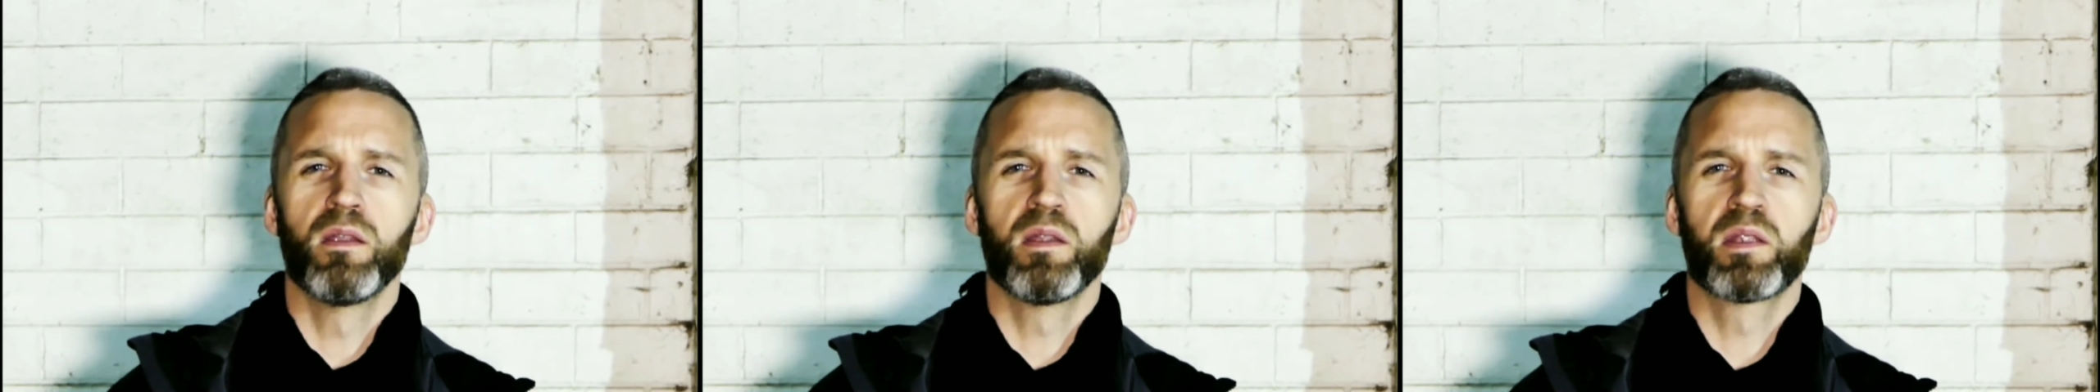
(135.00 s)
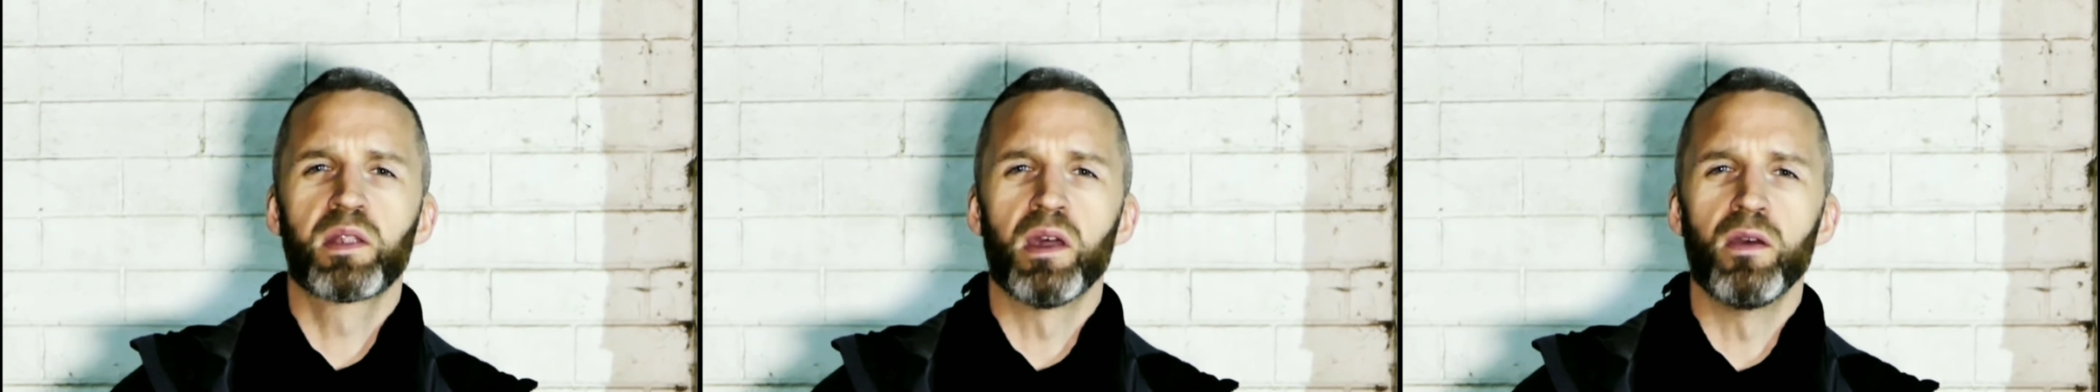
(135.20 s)

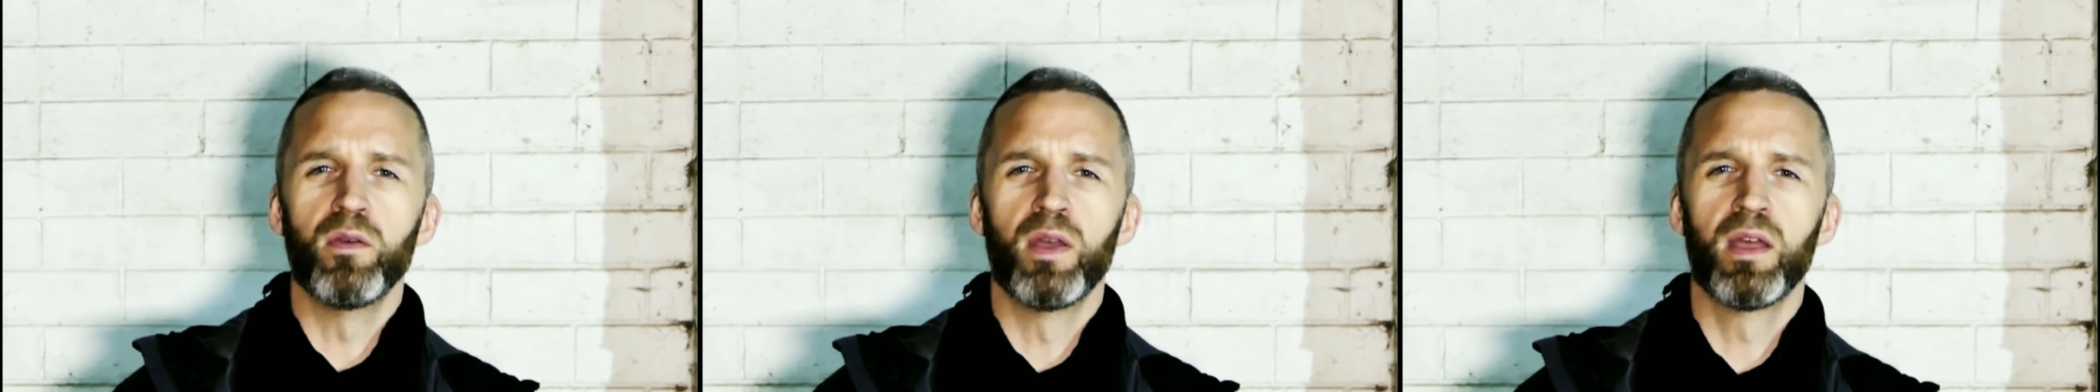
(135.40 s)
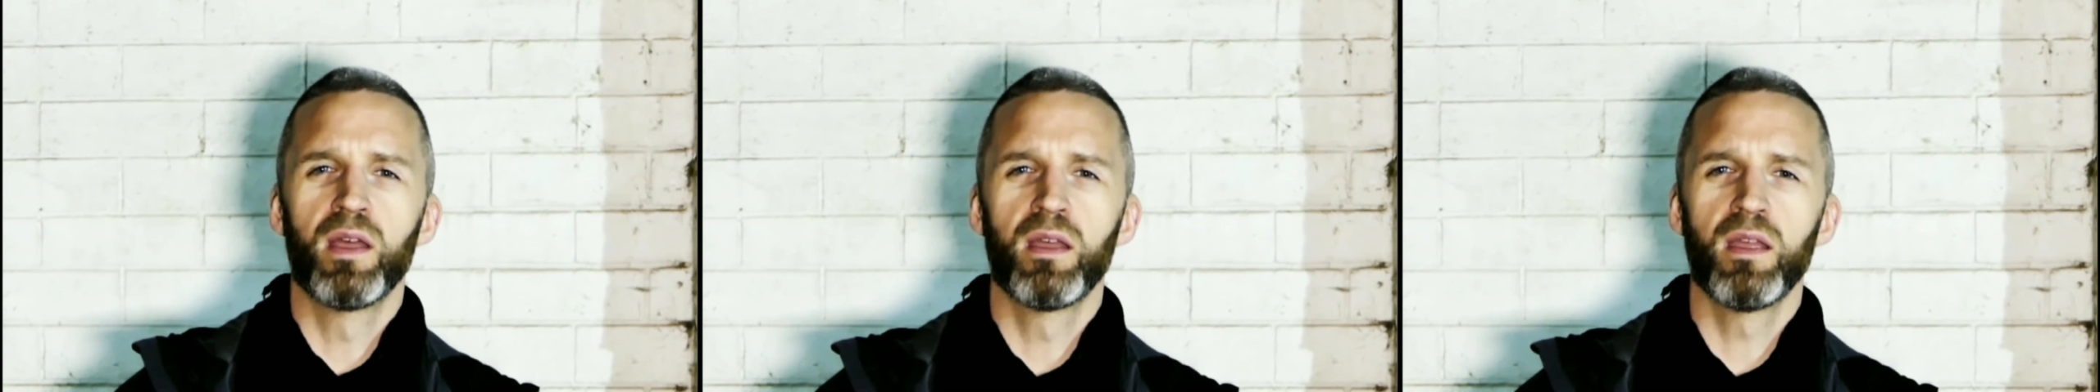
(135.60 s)

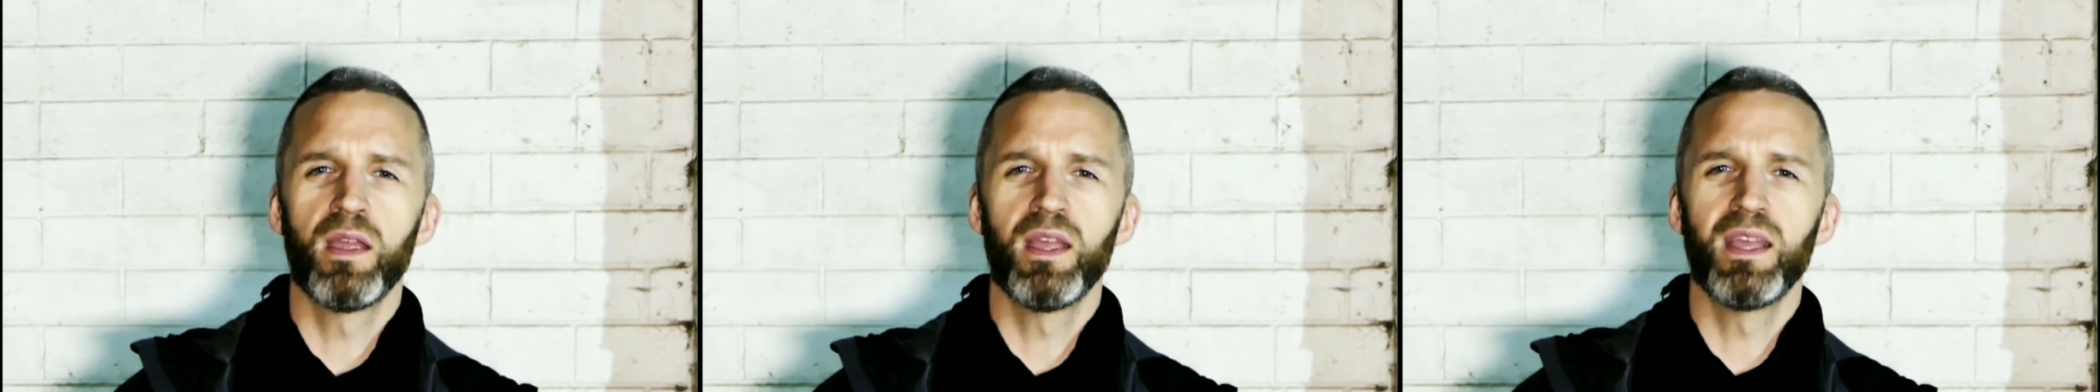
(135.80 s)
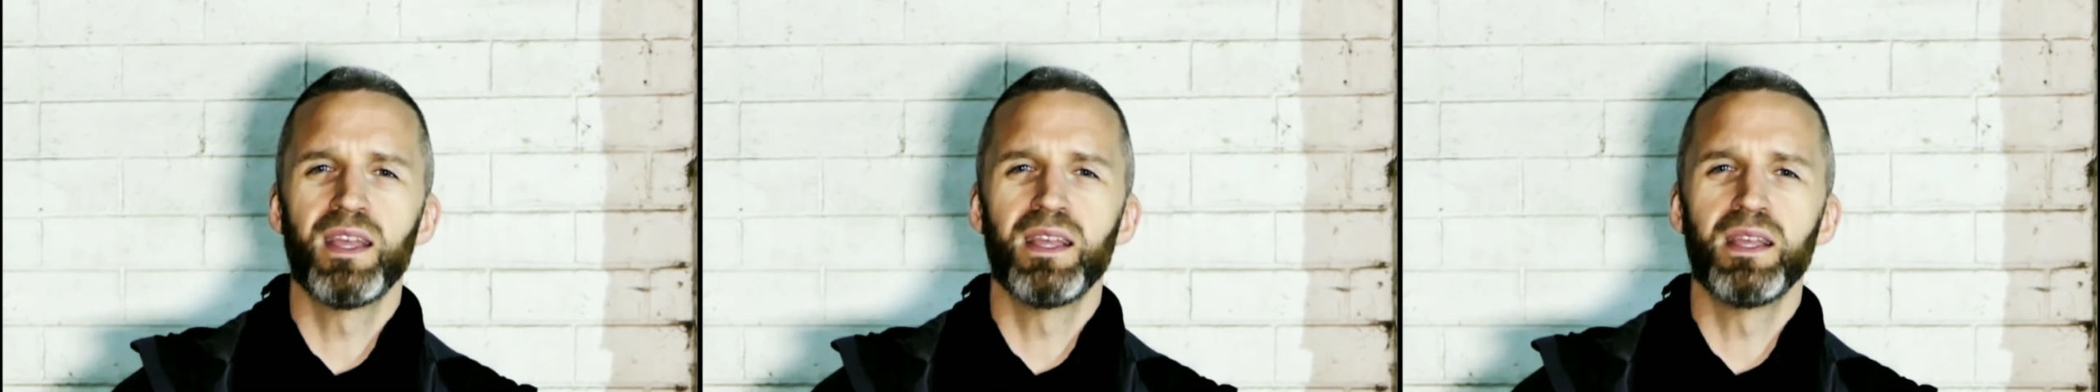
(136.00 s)
So
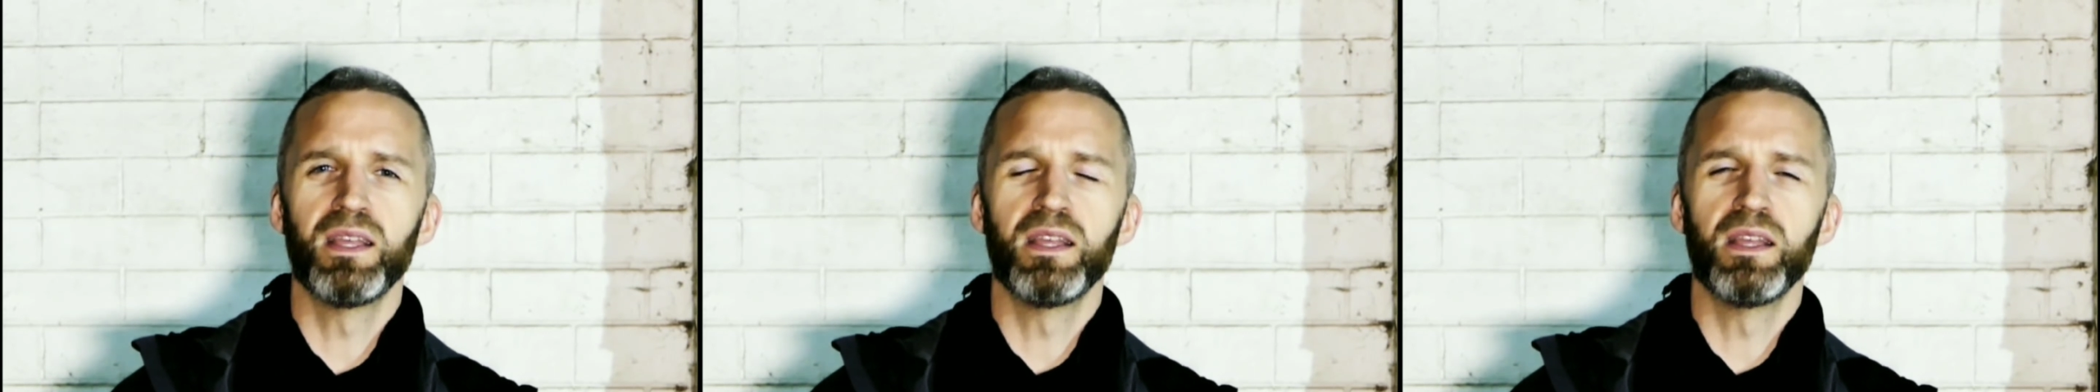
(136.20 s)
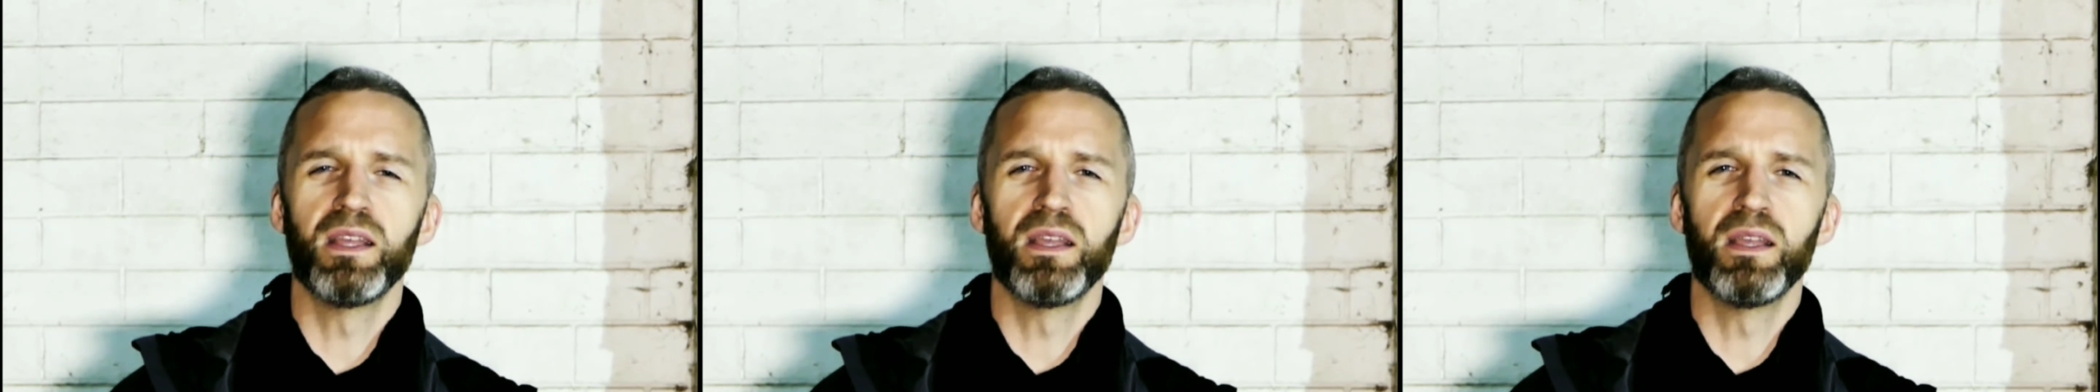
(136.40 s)

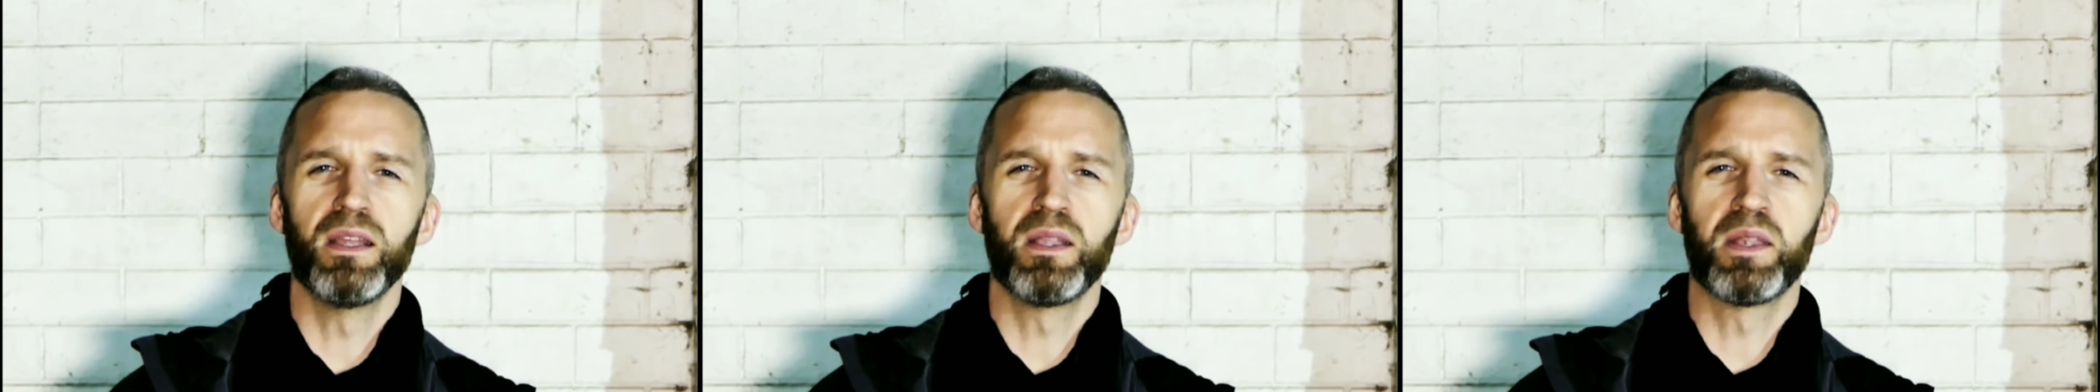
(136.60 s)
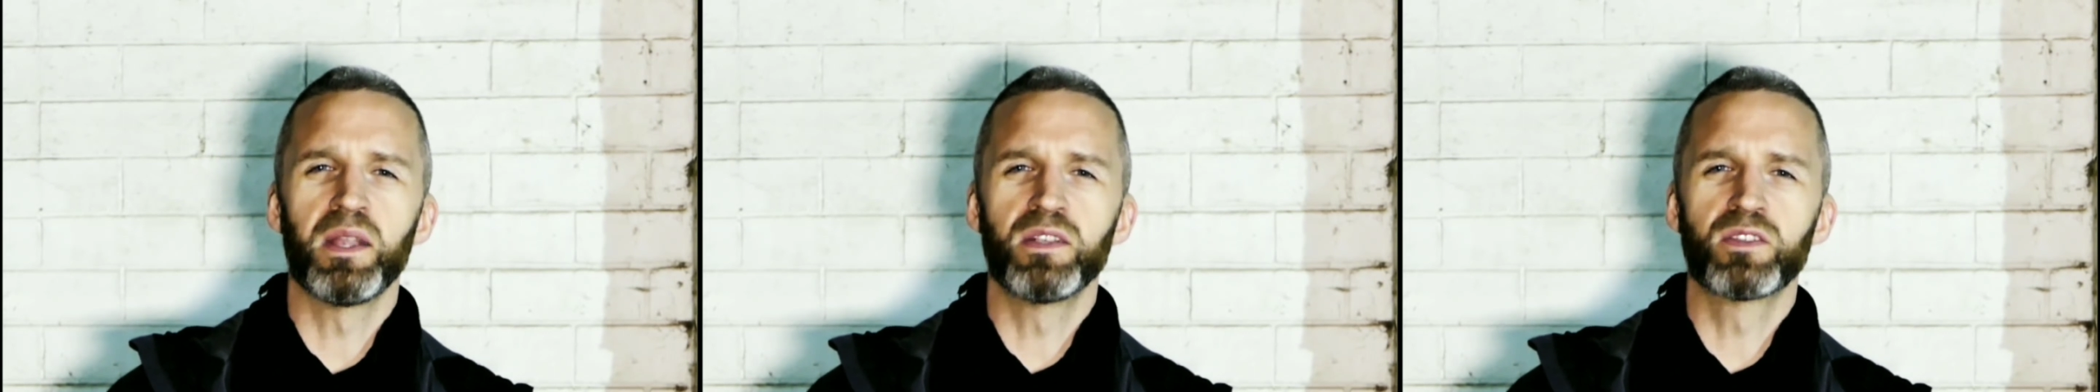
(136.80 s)
it's